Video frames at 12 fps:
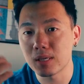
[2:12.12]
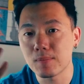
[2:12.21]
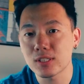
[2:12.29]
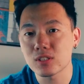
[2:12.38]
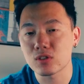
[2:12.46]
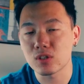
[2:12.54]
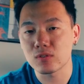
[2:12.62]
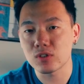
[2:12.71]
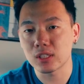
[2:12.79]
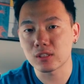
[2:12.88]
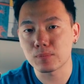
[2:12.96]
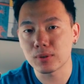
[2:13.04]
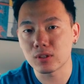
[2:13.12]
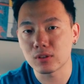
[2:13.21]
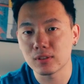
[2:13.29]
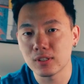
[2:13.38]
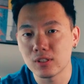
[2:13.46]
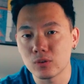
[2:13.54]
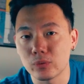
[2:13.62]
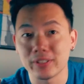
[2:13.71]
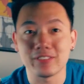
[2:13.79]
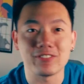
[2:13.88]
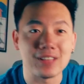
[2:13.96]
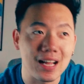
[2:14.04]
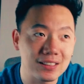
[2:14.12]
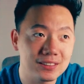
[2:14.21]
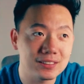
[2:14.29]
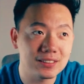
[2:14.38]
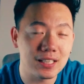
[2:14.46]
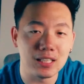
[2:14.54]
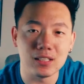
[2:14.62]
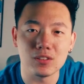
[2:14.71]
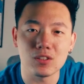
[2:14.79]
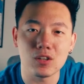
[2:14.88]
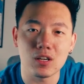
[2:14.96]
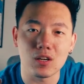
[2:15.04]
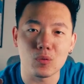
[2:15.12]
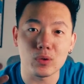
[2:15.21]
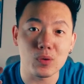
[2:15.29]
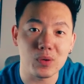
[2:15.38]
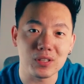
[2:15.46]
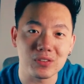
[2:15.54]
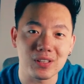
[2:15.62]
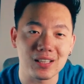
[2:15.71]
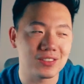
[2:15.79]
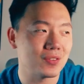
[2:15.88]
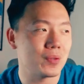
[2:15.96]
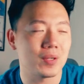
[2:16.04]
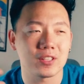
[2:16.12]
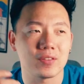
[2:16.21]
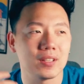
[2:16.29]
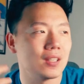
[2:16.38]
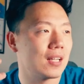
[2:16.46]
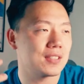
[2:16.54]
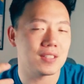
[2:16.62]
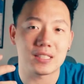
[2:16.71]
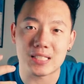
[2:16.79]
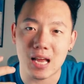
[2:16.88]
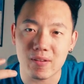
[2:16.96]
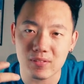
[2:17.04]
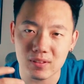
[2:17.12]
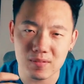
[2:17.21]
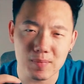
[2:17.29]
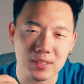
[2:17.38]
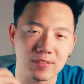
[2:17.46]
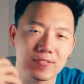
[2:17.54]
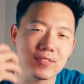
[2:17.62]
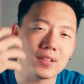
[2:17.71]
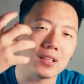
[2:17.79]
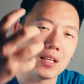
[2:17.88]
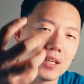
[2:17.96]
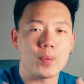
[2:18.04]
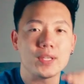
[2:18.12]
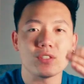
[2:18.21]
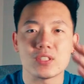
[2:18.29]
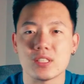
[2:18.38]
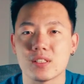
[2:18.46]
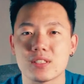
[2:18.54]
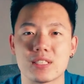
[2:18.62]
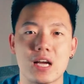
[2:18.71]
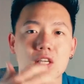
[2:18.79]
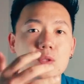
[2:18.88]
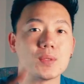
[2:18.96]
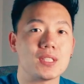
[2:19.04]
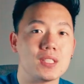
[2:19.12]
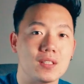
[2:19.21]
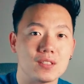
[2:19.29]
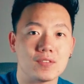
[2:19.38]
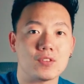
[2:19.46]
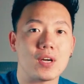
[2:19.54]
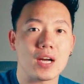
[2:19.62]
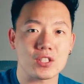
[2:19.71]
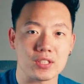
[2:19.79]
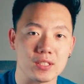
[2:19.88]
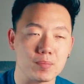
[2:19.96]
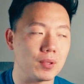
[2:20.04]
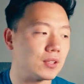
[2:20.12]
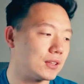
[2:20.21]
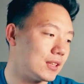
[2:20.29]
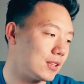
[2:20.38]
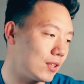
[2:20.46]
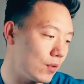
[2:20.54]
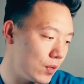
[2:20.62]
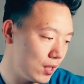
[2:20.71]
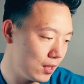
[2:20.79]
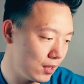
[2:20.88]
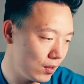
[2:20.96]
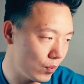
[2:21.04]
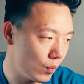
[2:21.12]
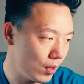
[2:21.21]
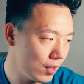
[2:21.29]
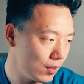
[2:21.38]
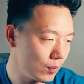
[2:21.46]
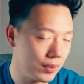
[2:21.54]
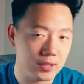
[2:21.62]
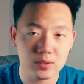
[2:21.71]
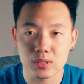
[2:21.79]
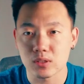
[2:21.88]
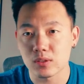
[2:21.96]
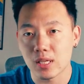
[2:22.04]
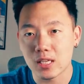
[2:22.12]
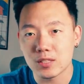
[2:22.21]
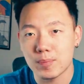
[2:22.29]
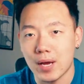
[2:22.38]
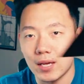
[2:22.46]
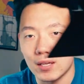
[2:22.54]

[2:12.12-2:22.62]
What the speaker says: it makes the subject appear really flat, and we don't want to do that. So we want to create lots of depth and make it feel like the way you see us is how you would see us if you're actually in person. So one of the ways we can do that is by,